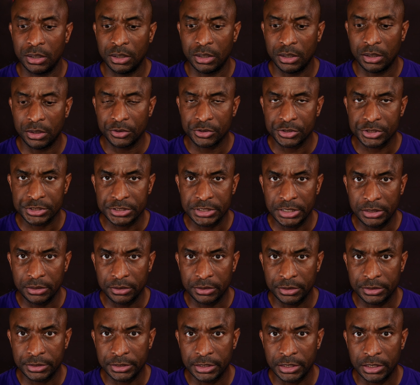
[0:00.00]
Understanding
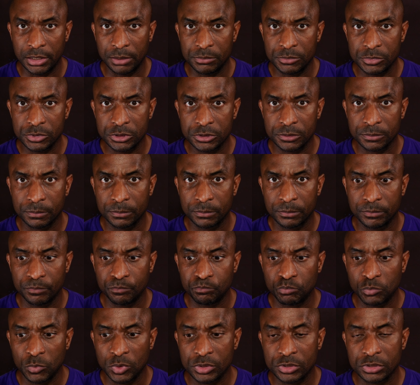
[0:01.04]
the times,
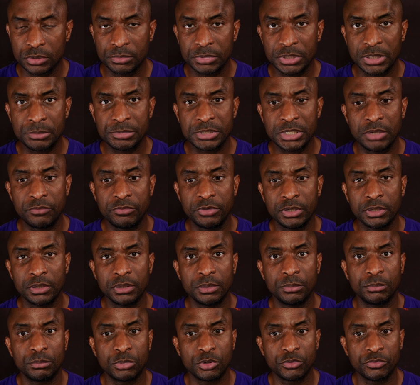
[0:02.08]
sometimes having
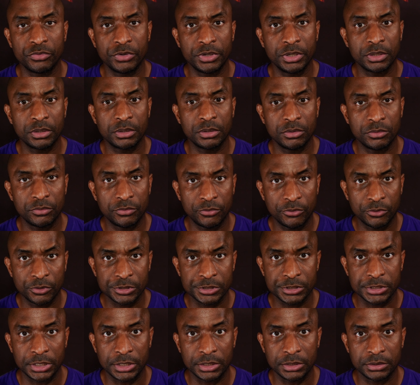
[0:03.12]
prophetic
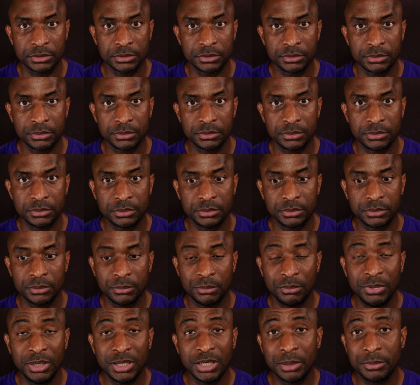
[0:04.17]
foresight,
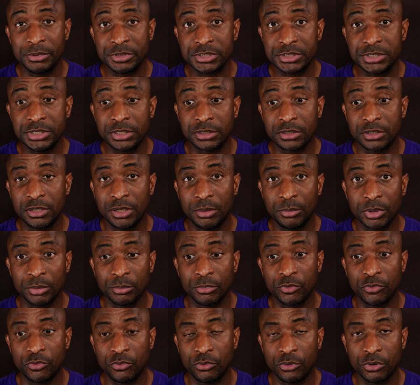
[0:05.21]
being able to see it coming
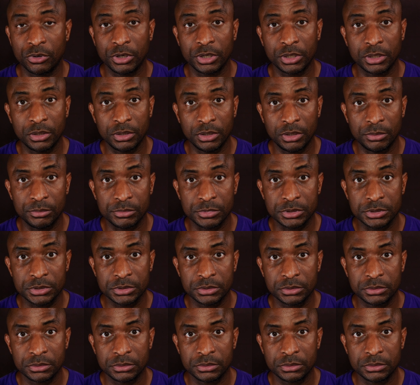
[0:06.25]
before it comes.